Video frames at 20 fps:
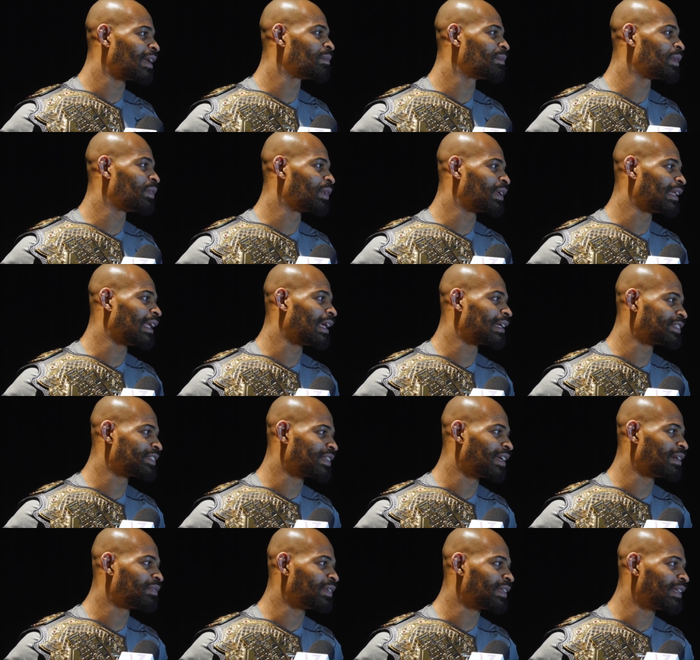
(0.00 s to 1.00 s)
at me with a lot of
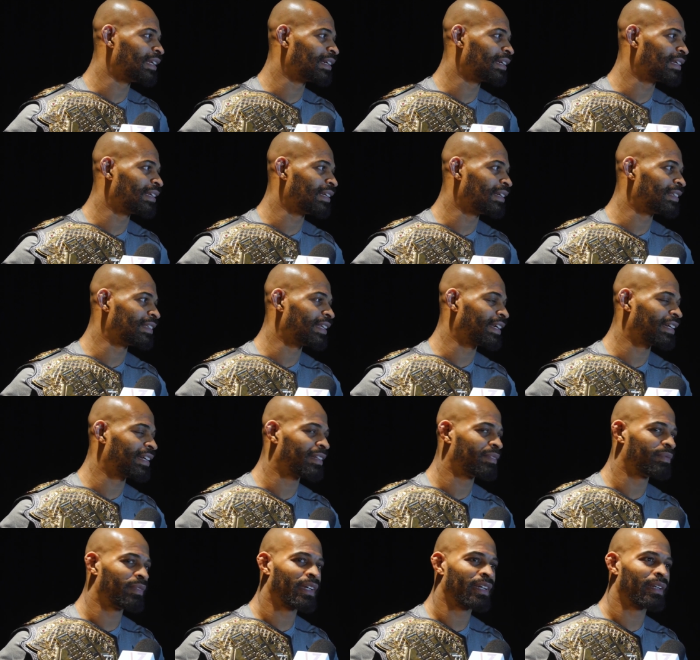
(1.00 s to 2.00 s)
stuff, and they're gonna they're
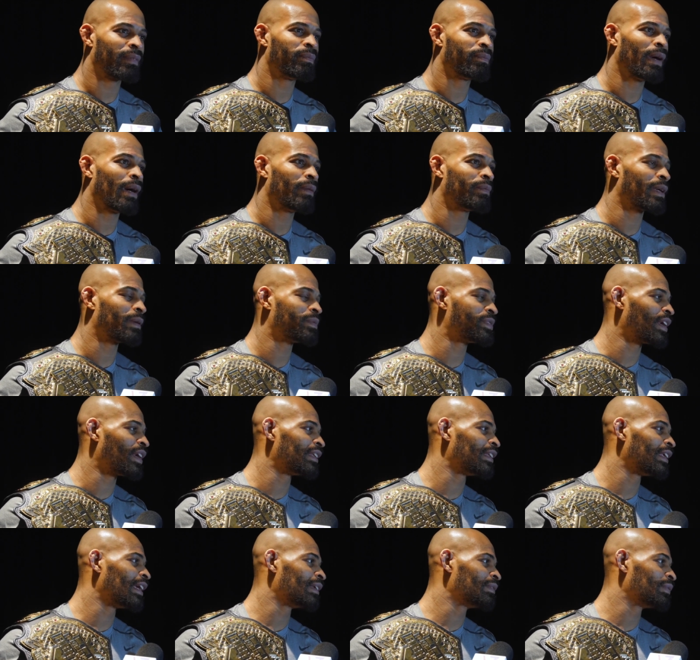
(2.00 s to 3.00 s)
gonna they're gonna pop me upside
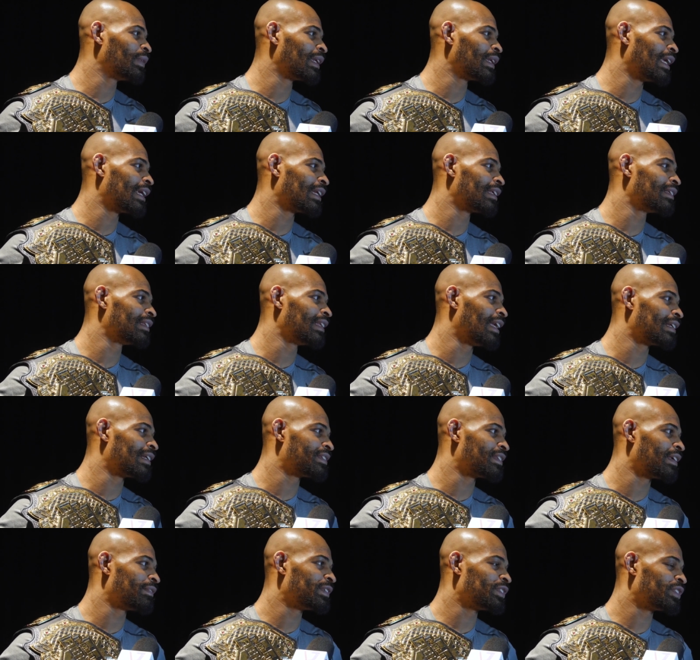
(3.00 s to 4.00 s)
the head with a lot of lot of
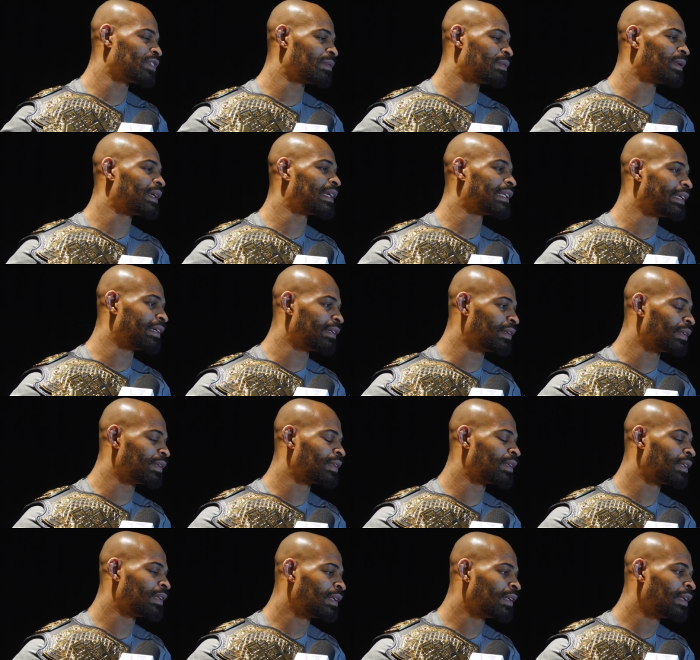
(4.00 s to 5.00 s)
stuff. It should have been cleaner.
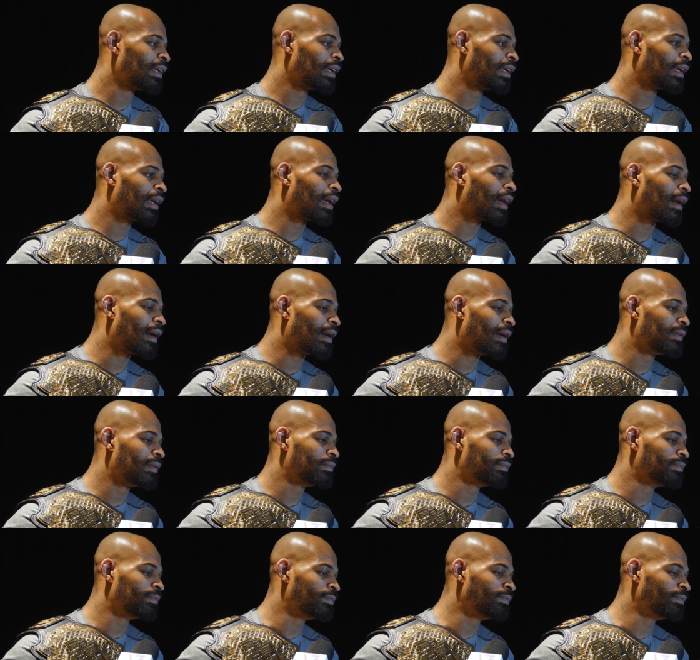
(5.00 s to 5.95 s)
Um,